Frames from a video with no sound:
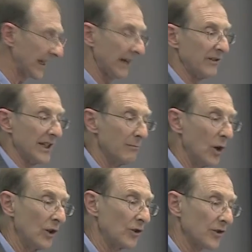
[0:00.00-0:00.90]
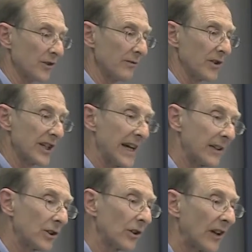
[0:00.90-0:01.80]
We have the emergence of the
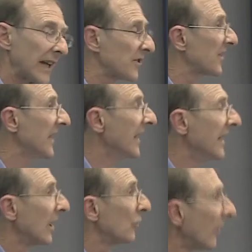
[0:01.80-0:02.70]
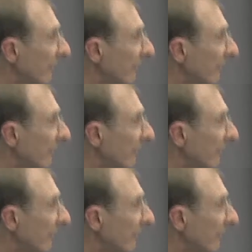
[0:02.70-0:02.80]
technocrats, a